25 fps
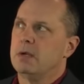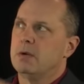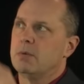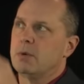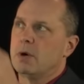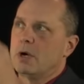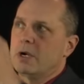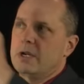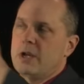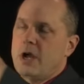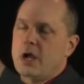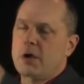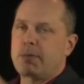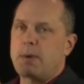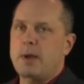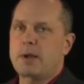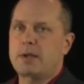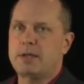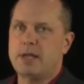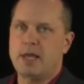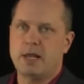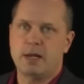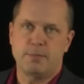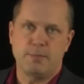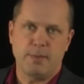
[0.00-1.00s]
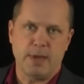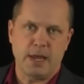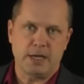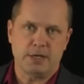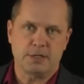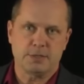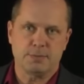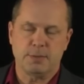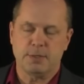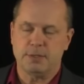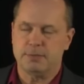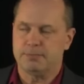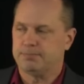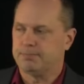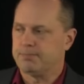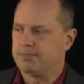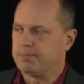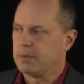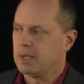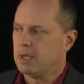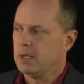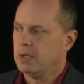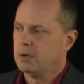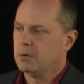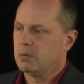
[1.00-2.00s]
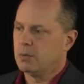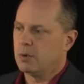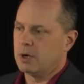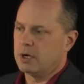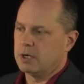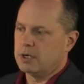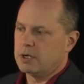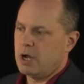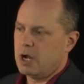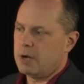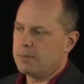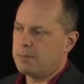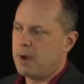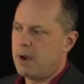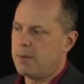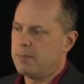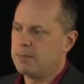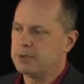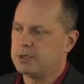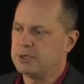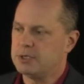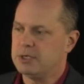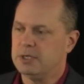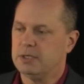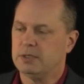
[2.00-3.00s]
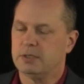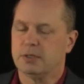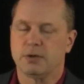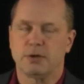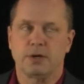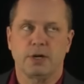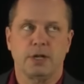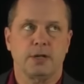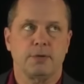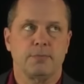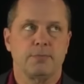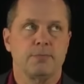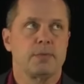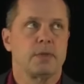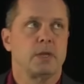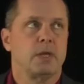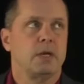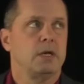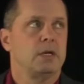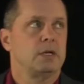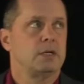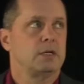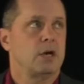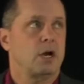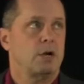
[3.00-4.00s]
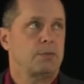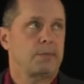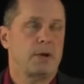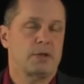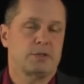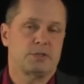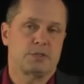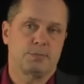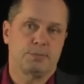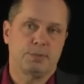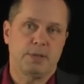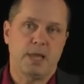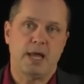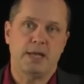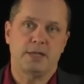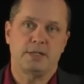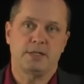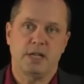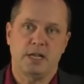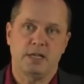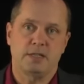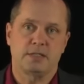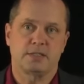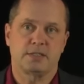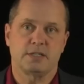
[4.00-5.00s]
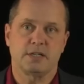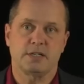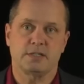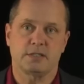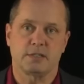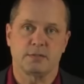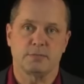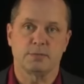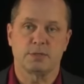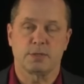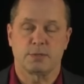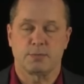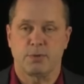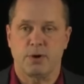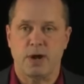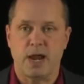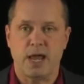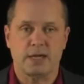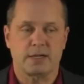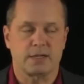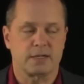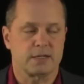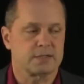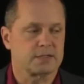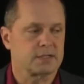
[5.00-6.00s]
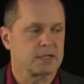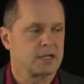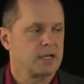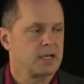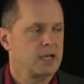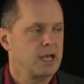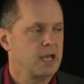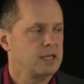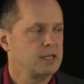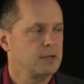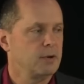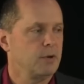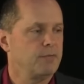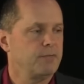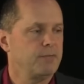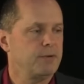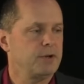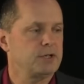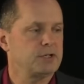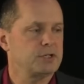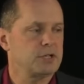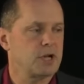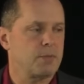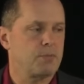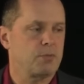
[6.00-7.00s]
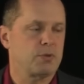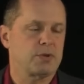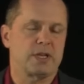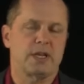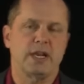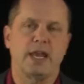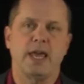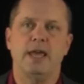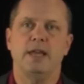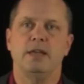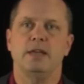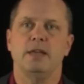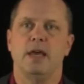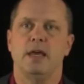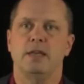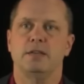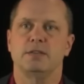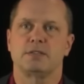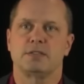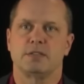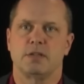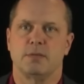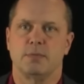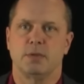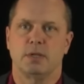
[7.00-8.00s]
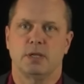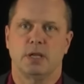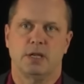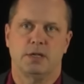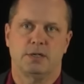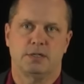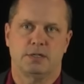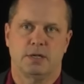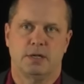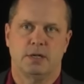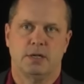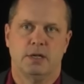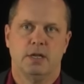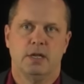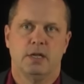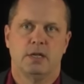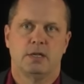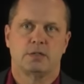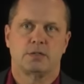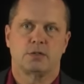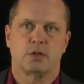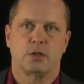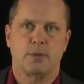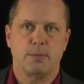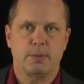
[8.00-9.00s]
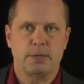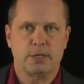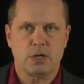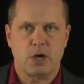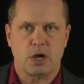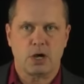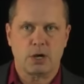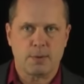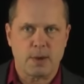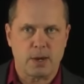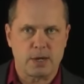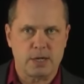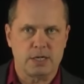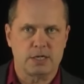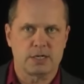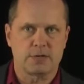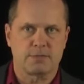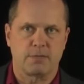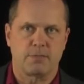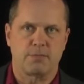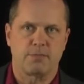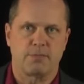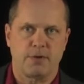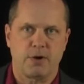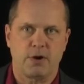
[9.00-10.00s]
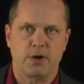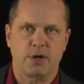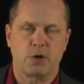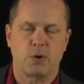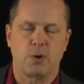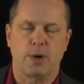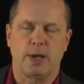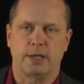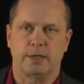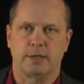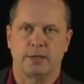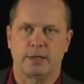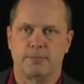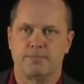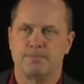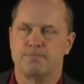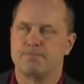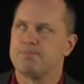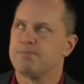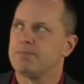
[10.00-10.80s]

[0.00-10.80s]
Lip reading: We're going to talk about data management, we're going to talk about machine learning, talk about supply chain systems and practice, and then we'll finish up with an end-to-end simulation. So let me talk about each of them very quickly.